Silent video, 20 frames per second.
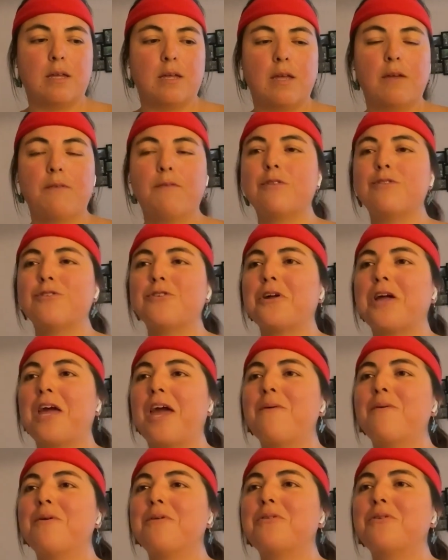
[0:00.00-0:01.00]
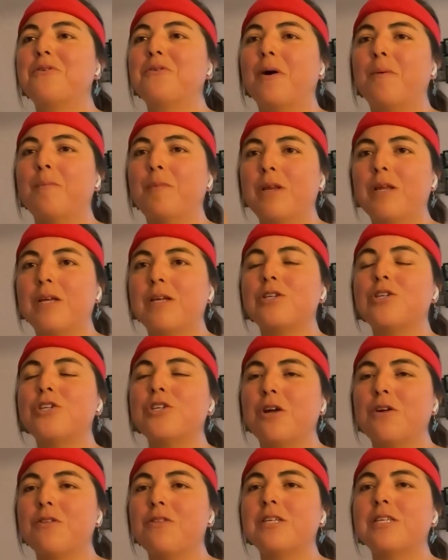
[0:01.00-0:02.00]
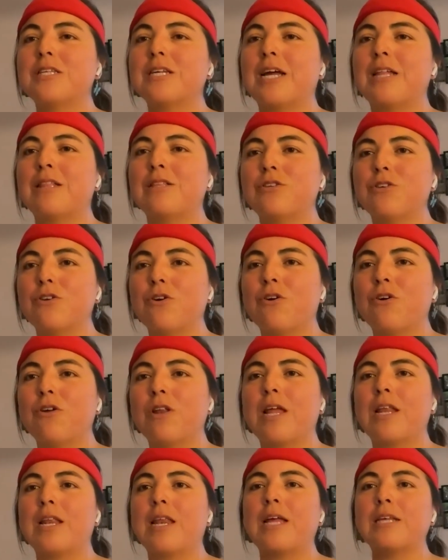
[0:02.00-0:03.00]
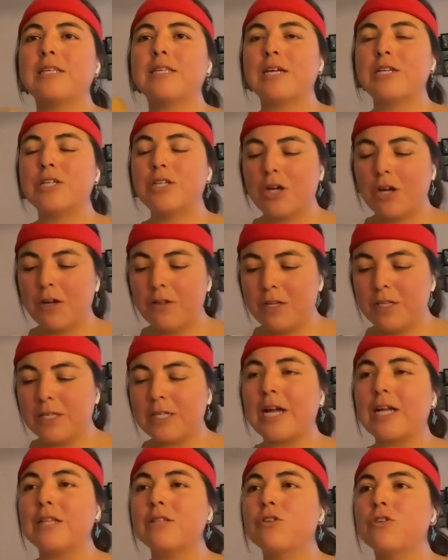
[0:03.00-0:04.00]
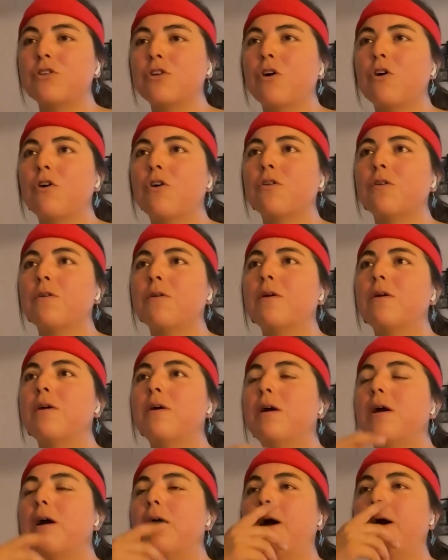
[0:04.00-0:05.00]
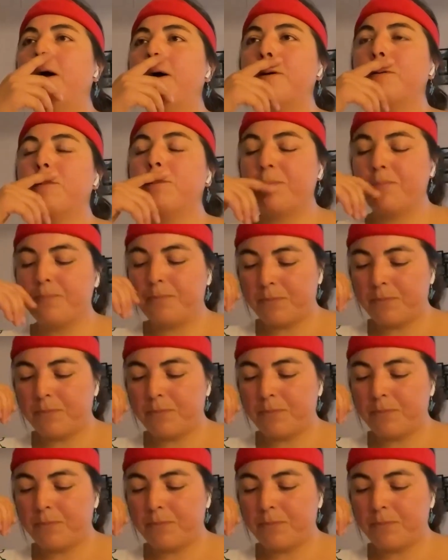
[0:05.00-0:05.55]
if it's okay with you, I'm gonna share this canción. And as I share this canción, I